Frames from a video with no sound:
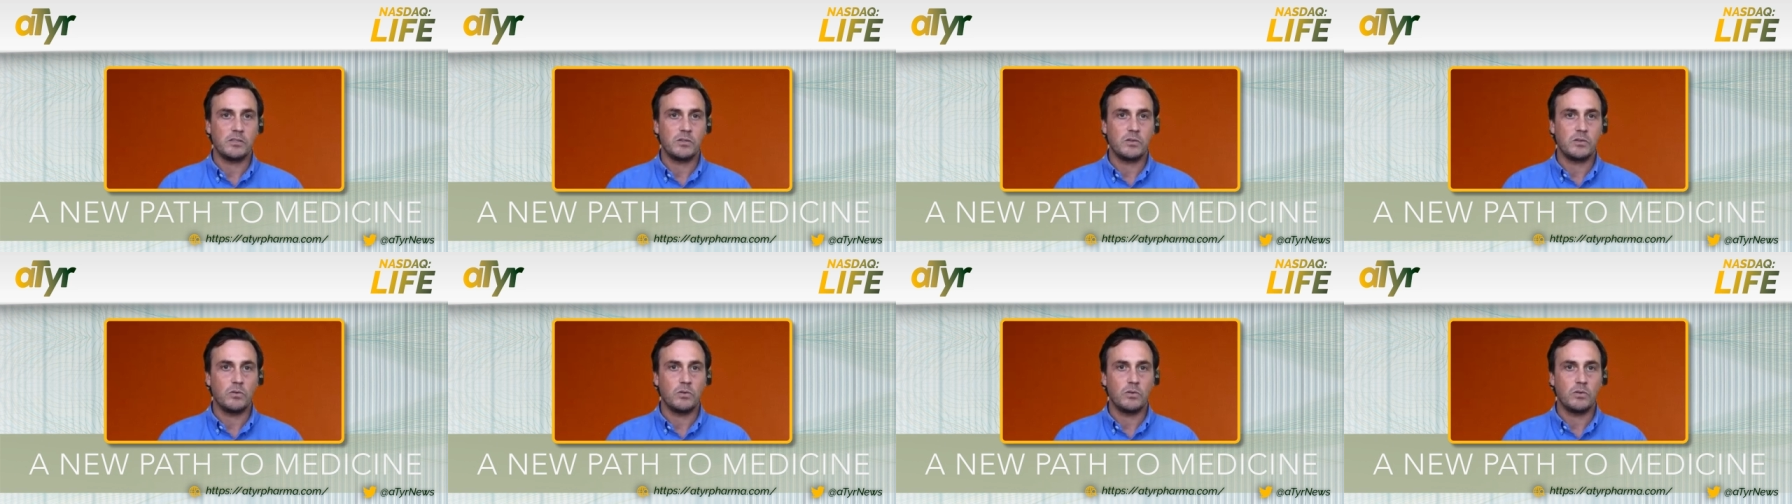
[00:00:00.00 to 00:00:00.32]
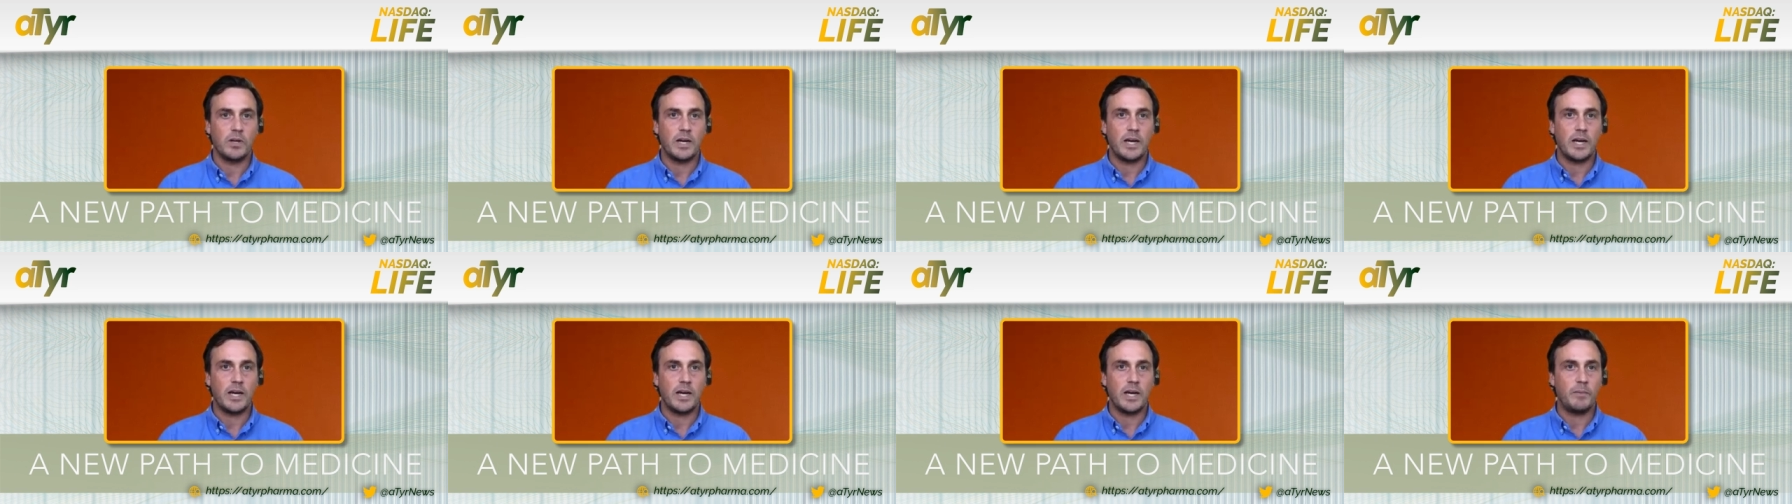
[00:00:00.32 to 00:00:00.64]
called
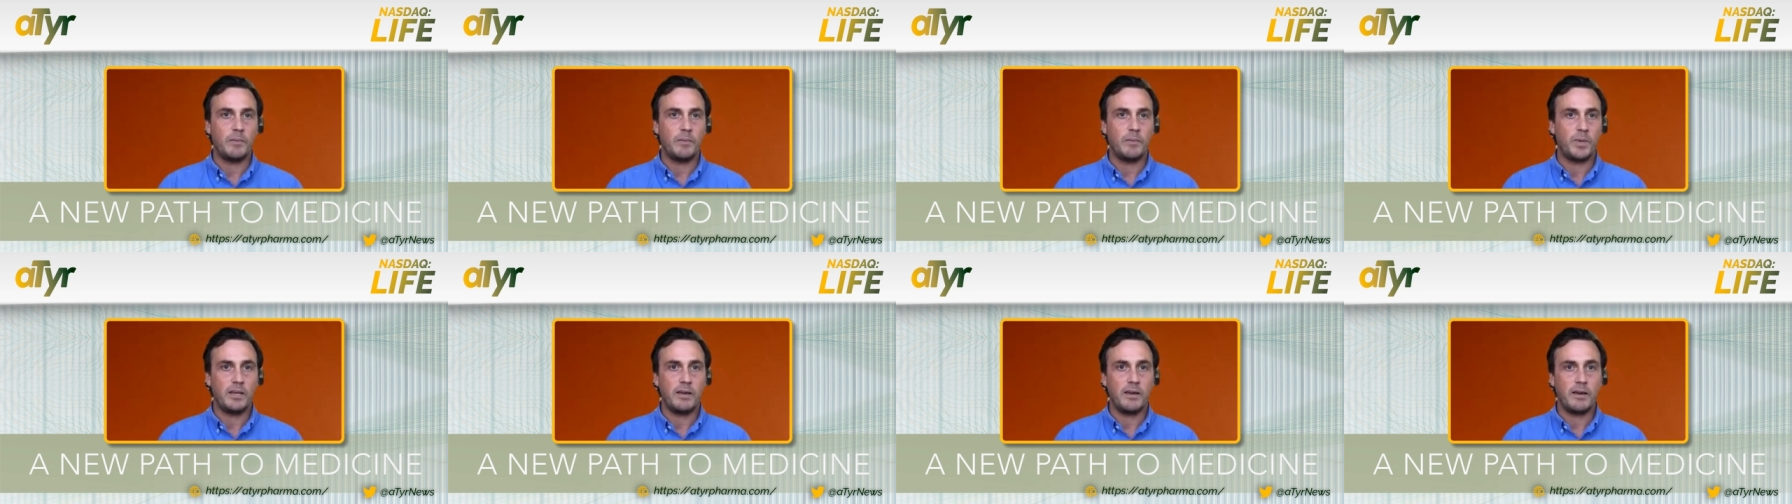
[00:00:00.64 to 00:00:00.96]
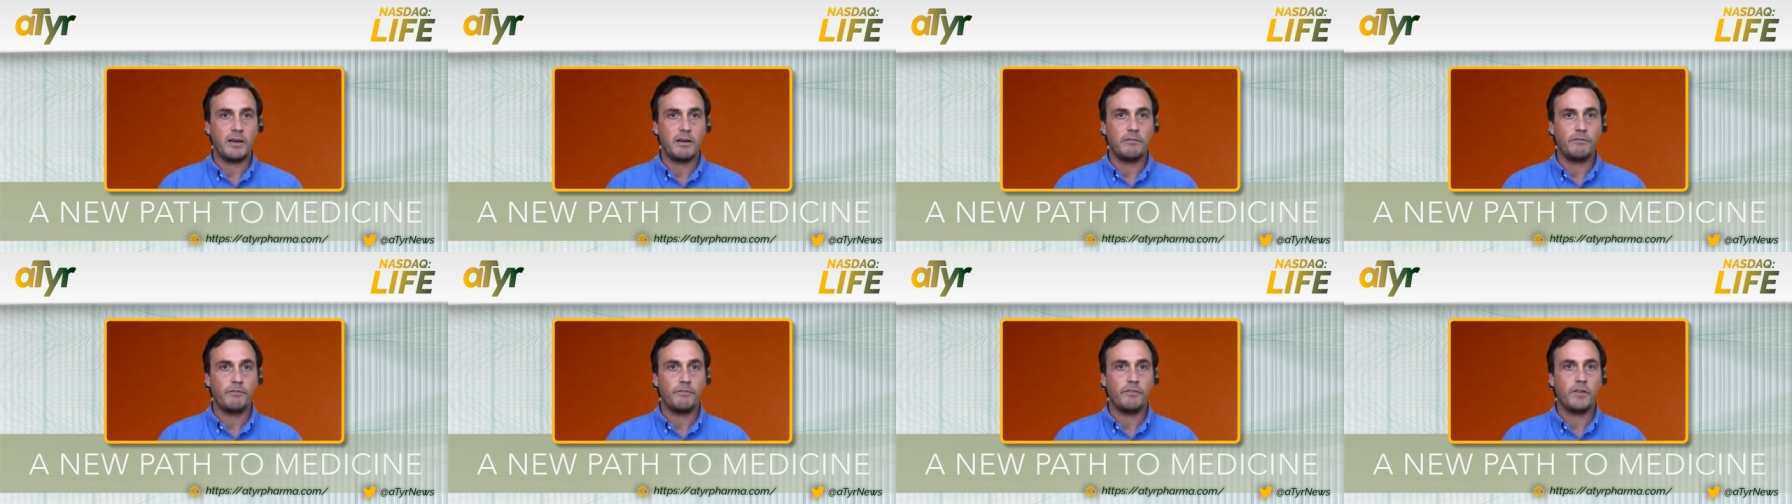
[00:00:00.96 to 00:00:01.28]
IPF,
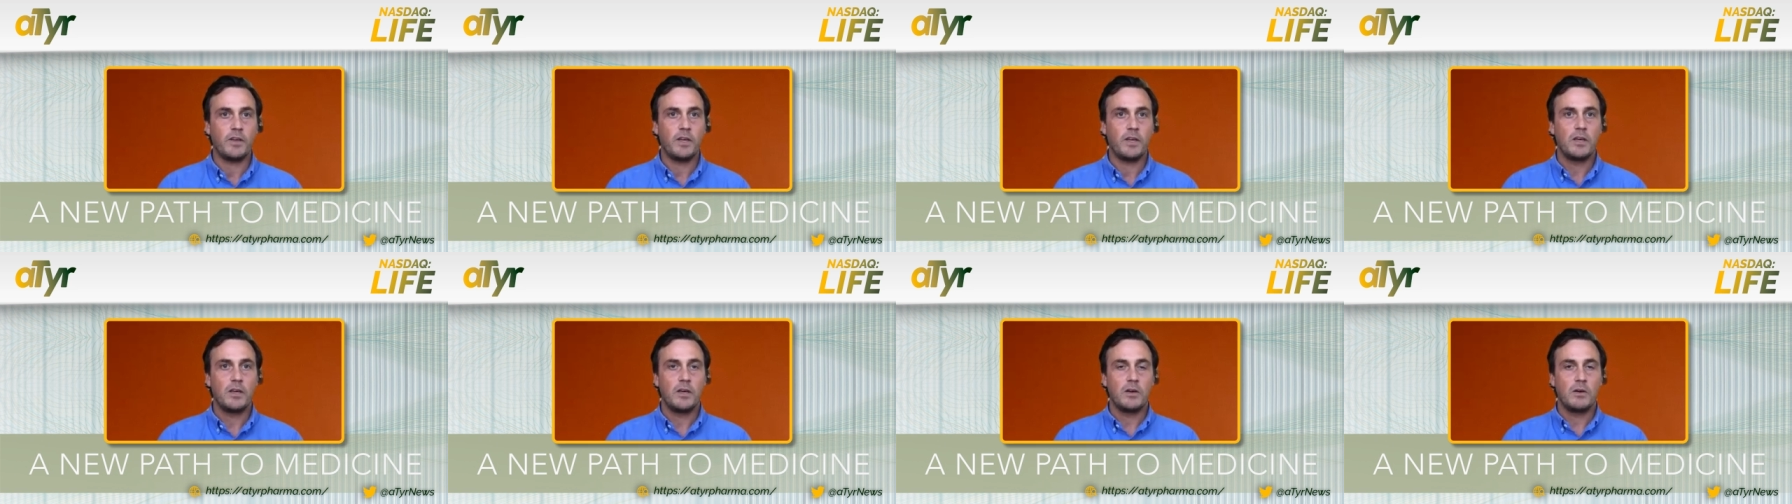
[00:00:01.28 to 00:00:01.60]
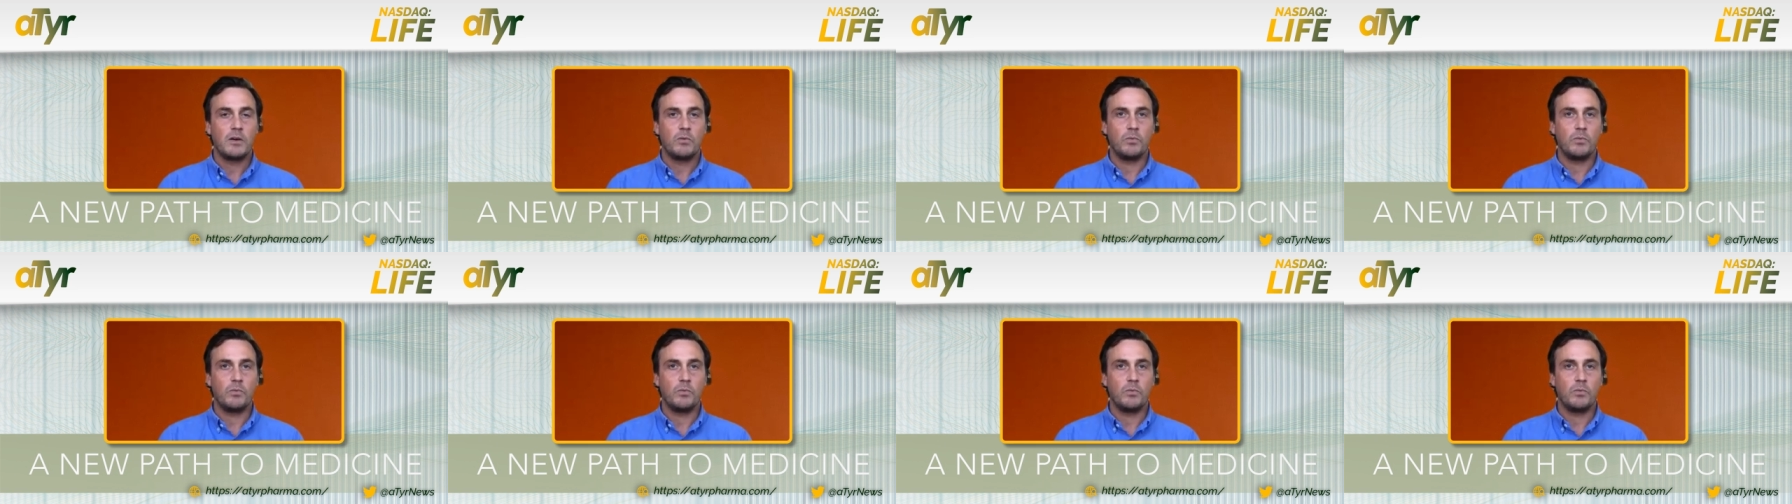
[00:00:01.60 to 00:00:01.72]
mm-hmm.